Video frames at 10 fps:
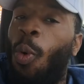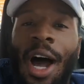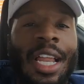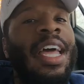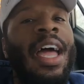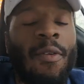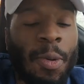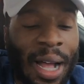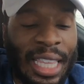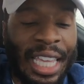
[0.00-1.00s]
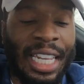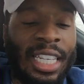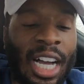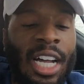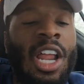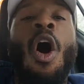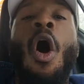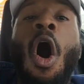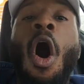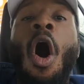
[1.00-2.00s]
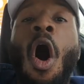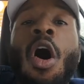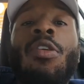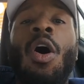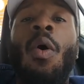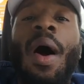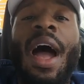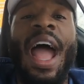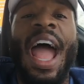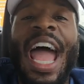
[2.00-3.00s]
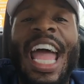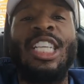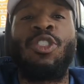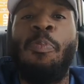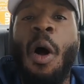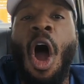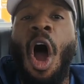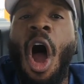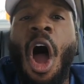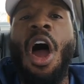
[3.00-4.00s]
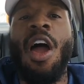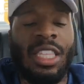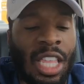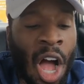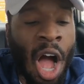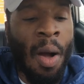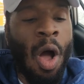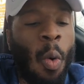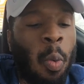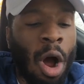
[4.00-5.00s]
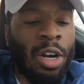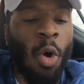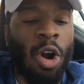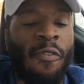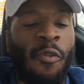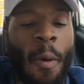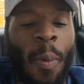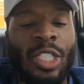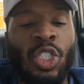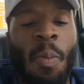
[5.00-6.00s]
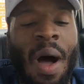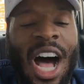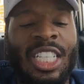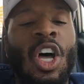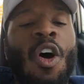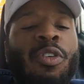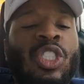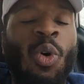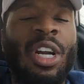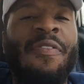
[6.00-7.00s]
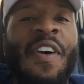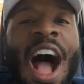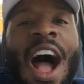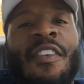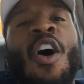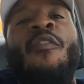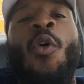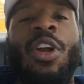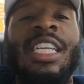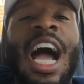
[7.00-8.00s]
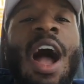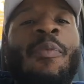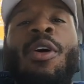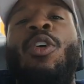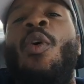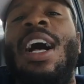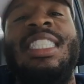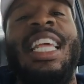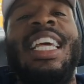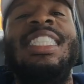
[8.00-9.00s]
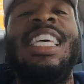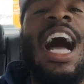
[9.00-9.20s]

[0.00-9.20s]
one and we about to get it done. All the way sparked up. One order, 4.2 miles for 25 49. We on the grind to the end of